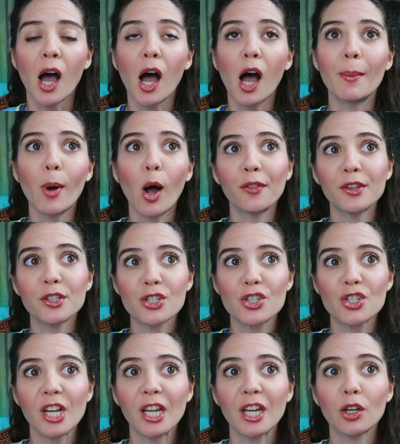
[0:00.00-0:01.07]
Um, on this
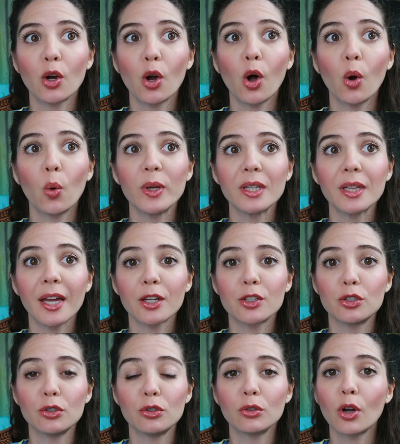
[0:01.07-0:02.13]
channel, we like
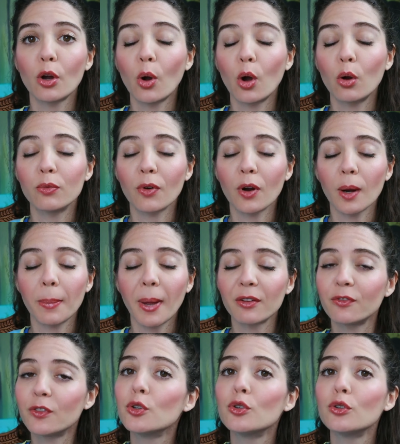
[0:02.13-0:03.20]
to go over
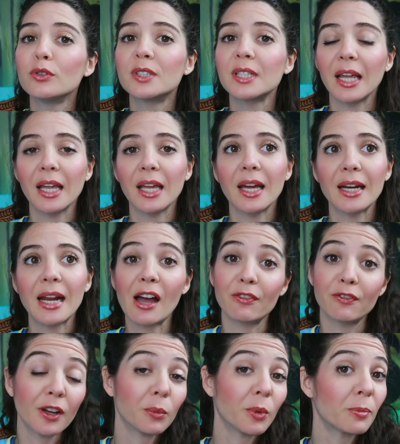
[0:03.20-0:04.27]
pet foods and
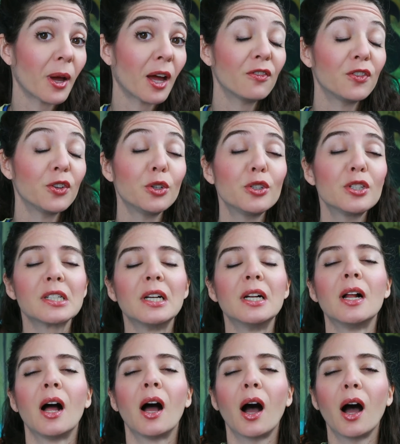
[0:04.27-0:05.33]
have fun with pet foods.
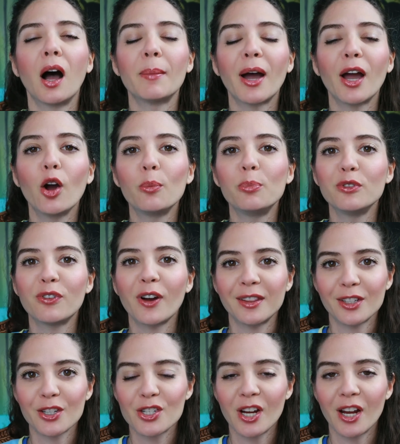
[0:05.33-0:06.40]
Um, I hope you
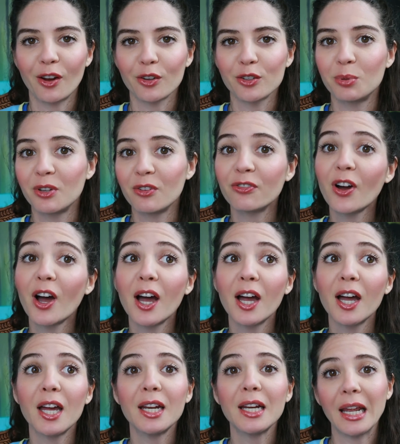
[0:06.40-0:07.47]
find this channel to be
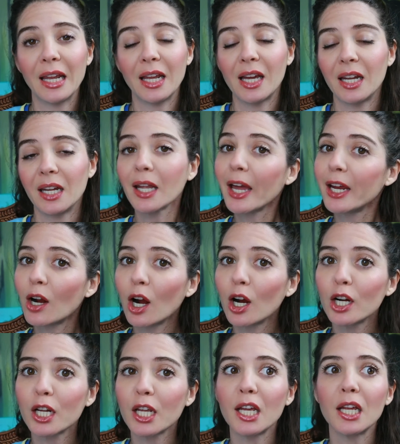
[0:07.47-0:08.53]
fun and
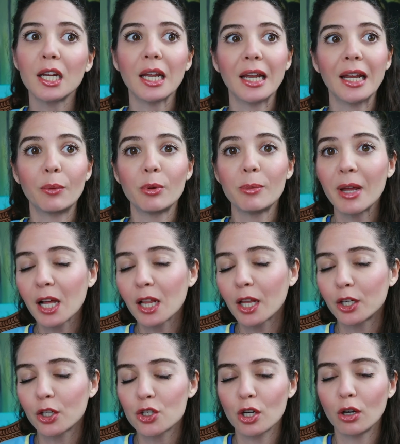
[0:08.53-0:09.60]
lighthearted, and we make a
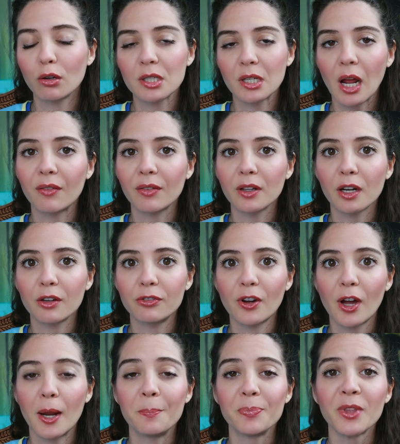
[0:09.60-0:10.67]
lot of jokes and have a lot of
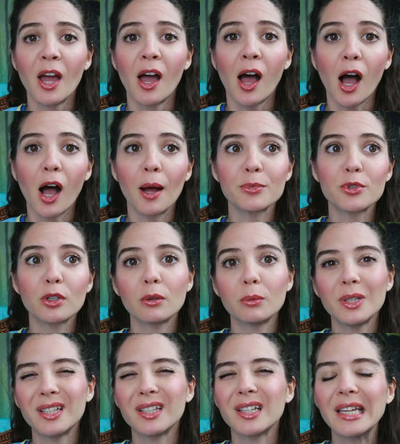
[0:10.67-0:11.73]
fun, um, so that
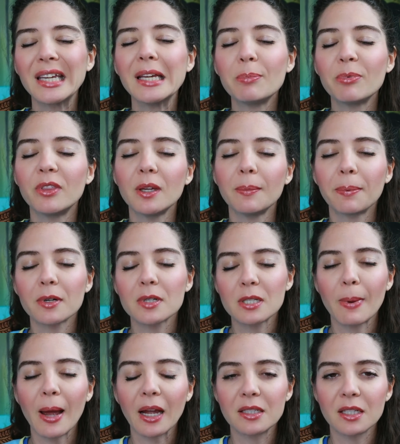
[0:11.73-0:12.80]
we can keep the
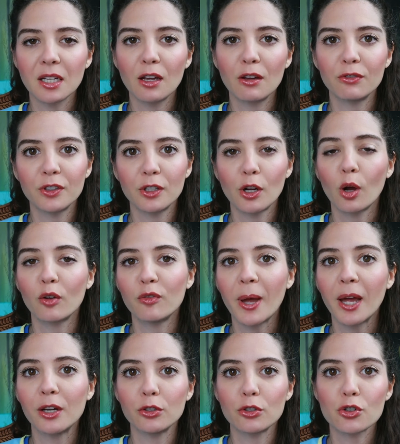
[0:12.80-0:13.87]
perspective, you know, of
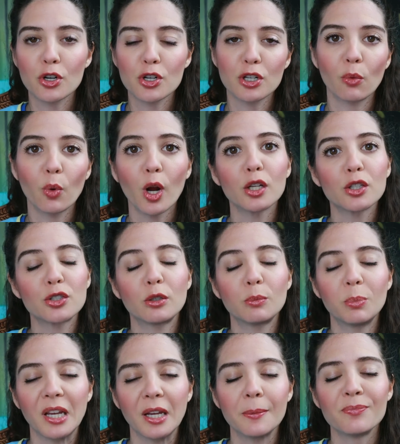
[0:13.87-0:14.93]
pet nutrition where it
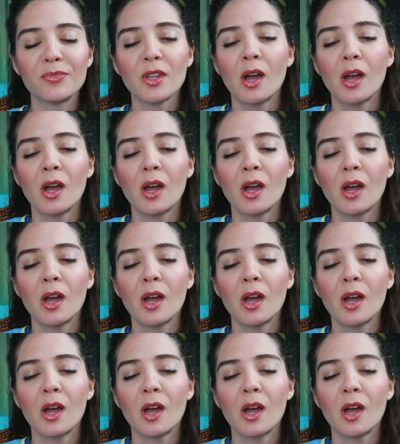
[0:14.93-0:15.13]
should be.